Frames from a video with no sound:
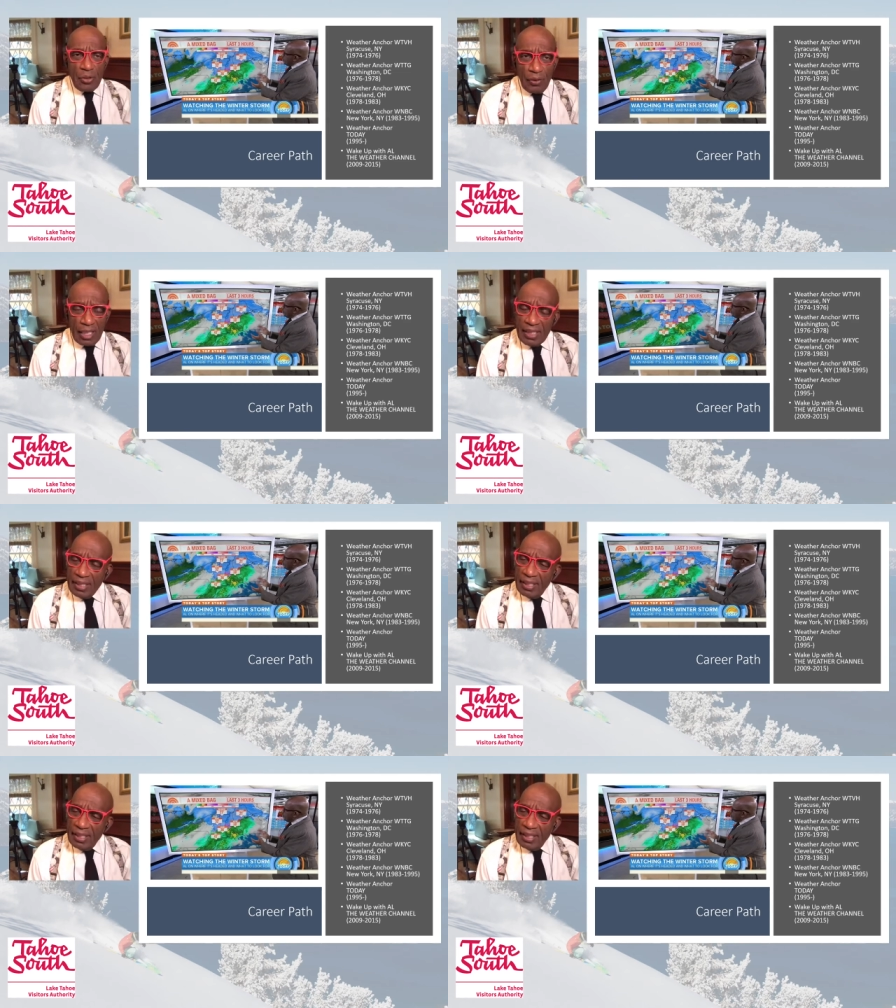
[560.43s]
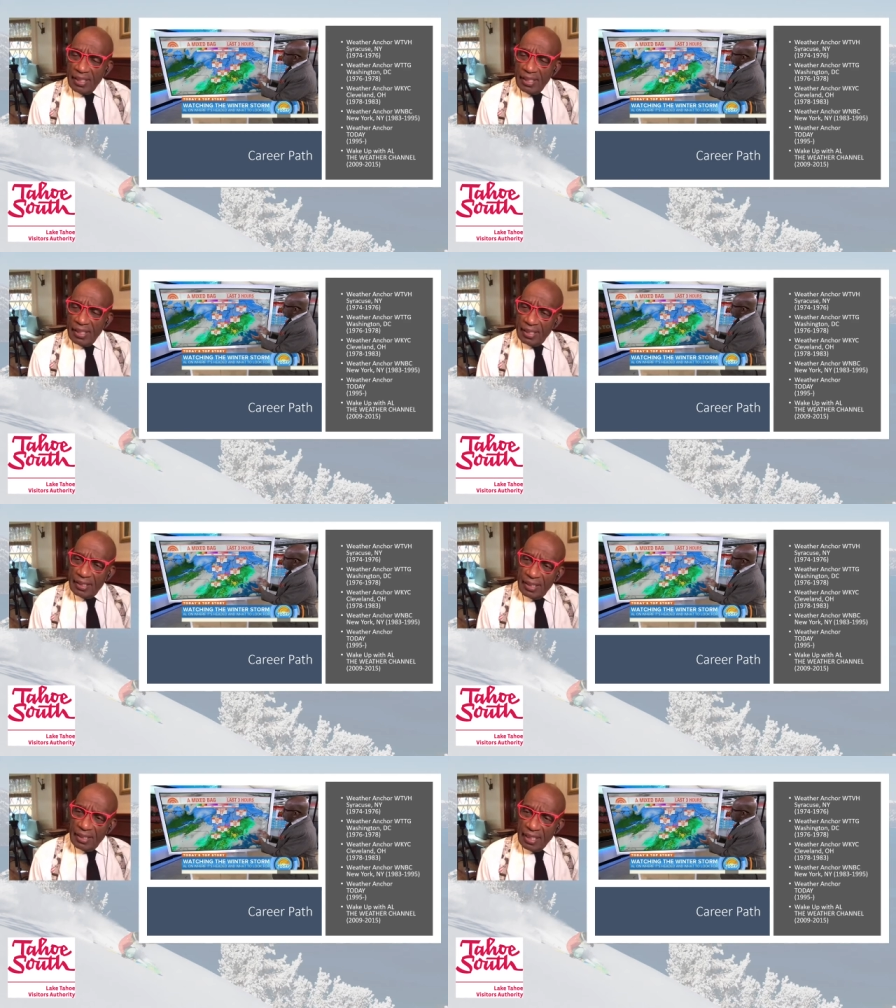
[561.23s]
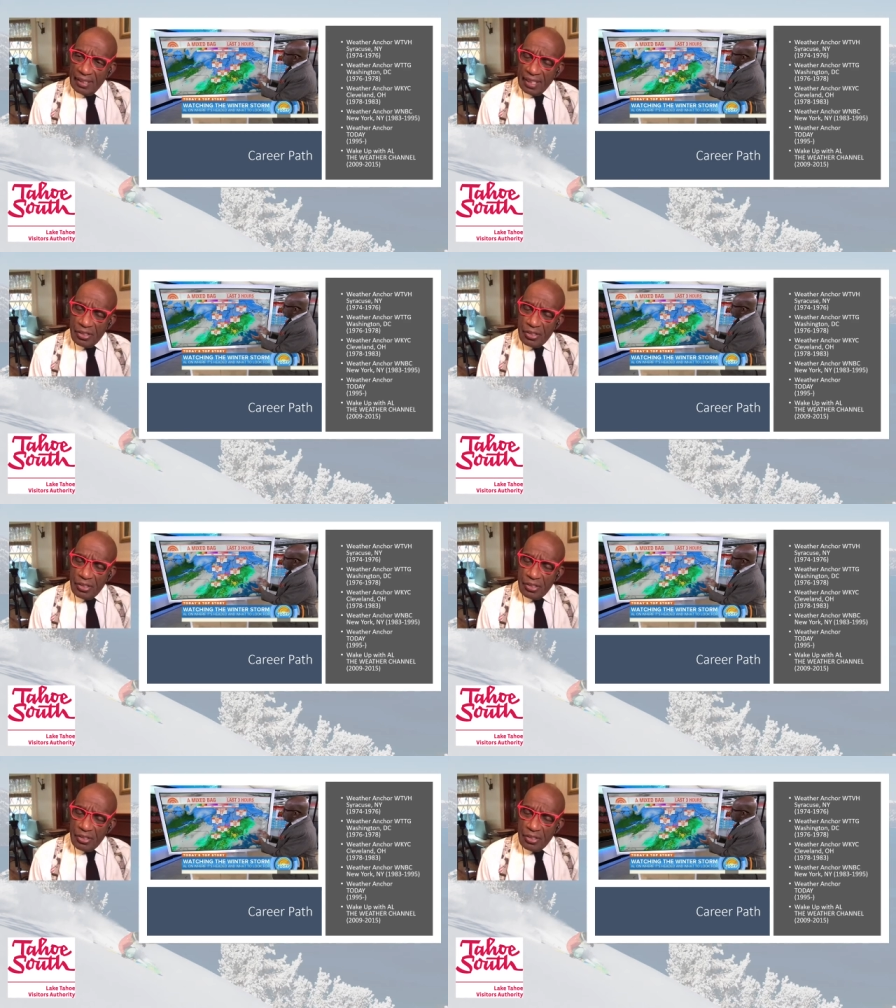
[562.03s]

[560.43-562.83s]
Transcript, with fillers: it's it's been a it's been a wonderful,